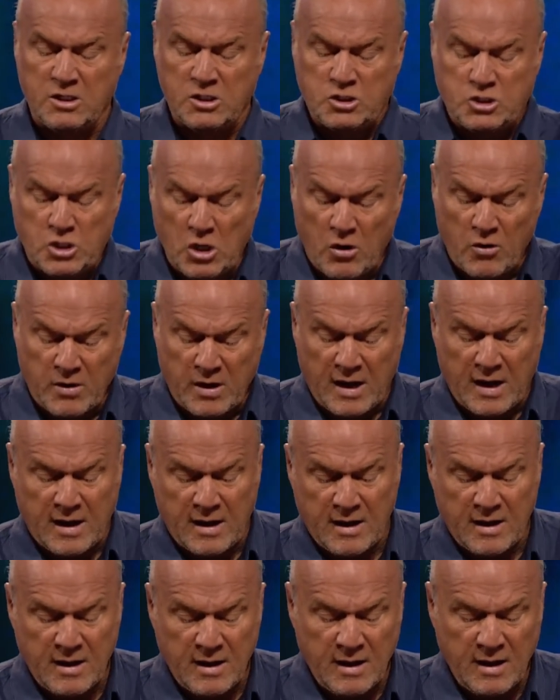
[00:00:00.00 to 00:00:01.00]

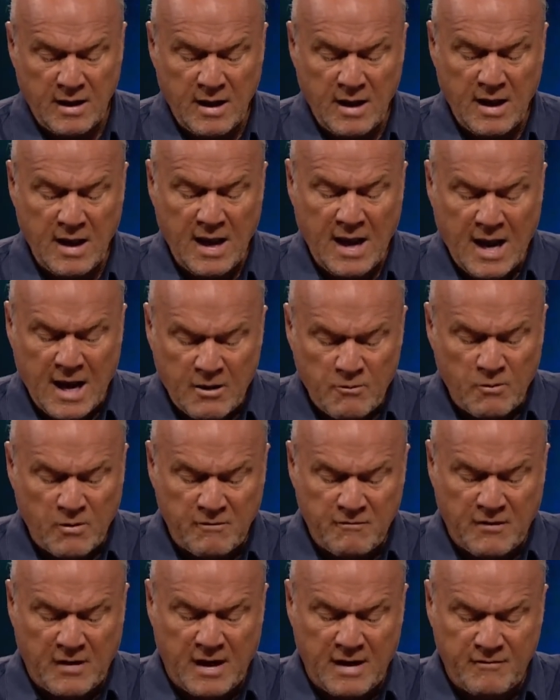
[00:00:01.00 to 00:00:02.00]
Jonah had
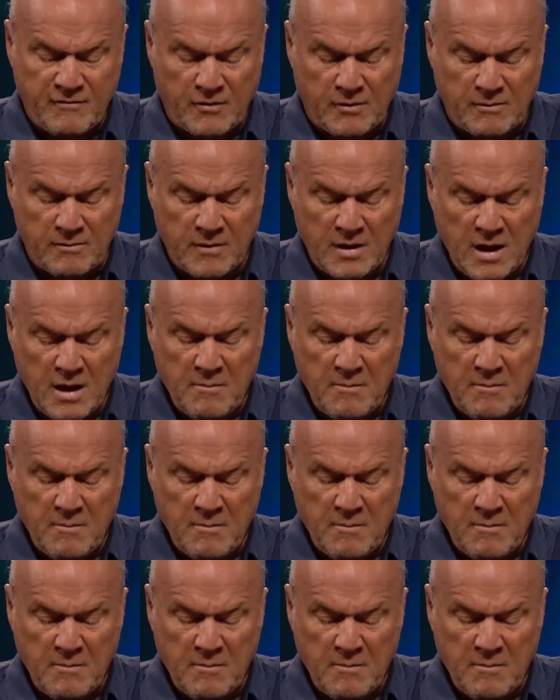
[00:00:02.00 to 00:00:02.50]
revival,